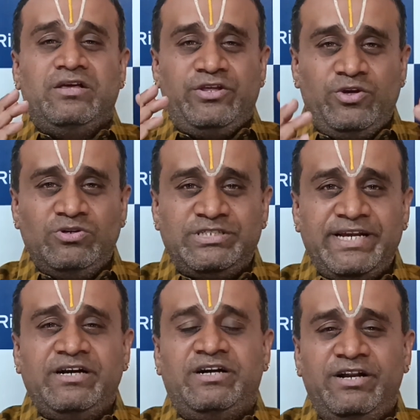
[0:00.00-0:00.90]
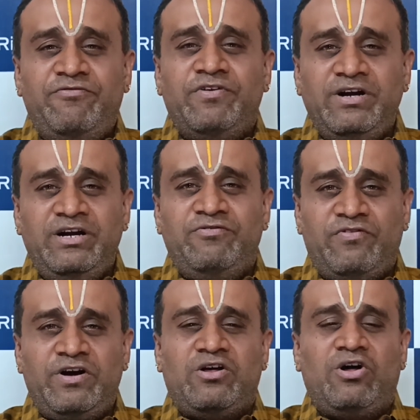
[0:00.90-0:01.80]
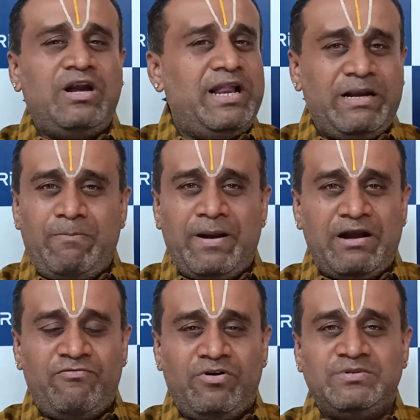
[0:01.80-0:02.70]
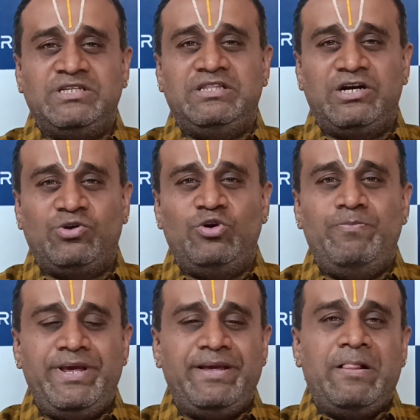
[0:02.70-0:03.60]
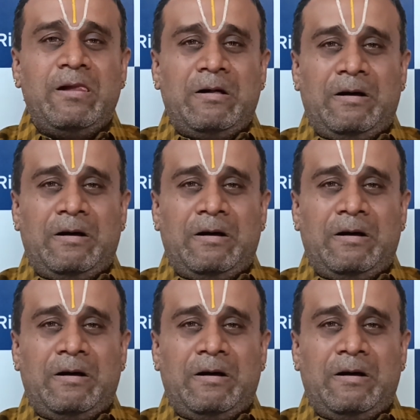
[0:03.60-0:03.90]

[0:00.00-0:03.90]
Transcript: using different online platforms, and that could be